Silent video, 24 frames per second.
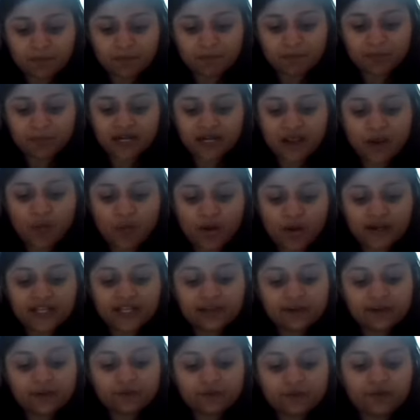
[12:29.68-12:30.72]
But I want to
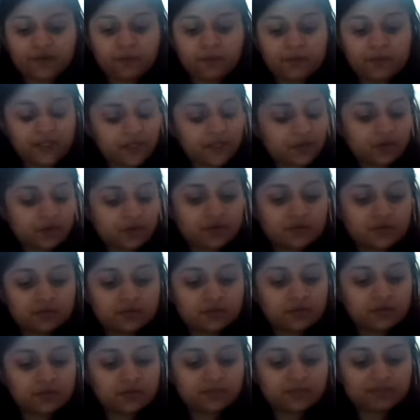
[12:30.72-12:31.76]
hear it from you
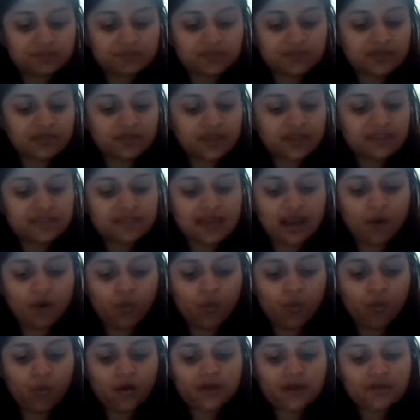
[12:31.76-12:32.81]
in that
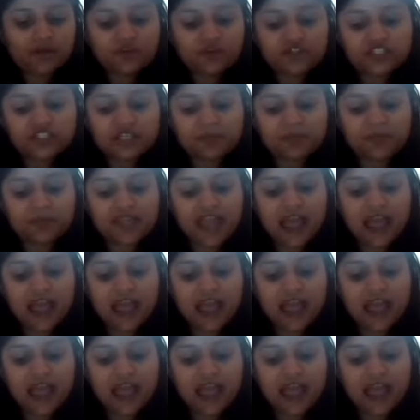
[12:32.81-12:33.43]
what are some of the